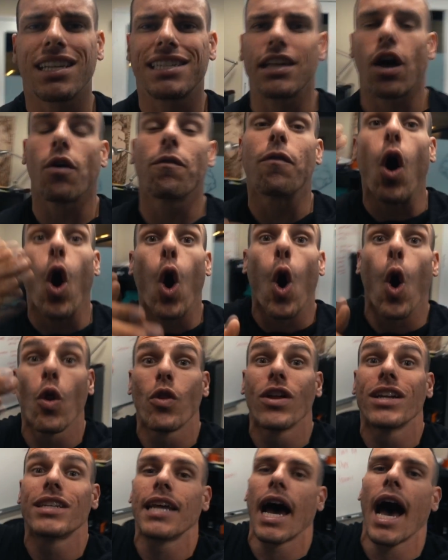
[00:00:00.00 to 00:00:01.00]
self all
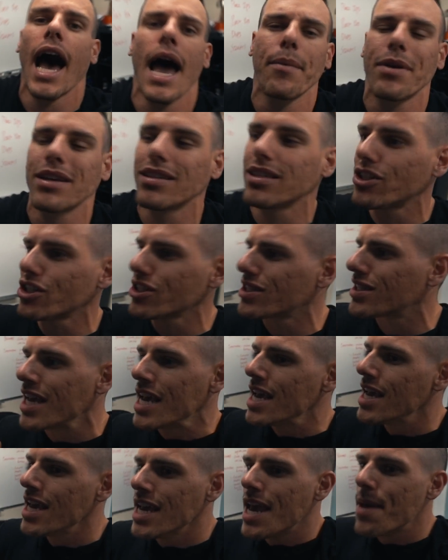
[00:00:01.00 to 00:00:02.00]
the time because
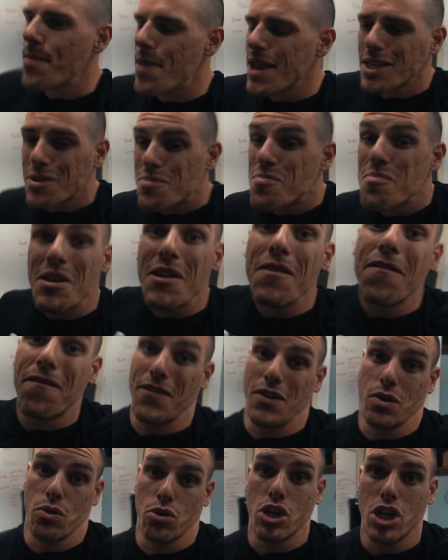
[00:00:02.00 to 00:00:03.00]
it makes me
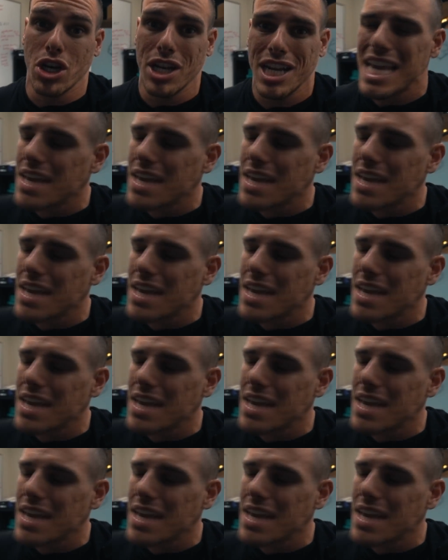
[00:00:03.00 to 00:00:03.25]
feel good.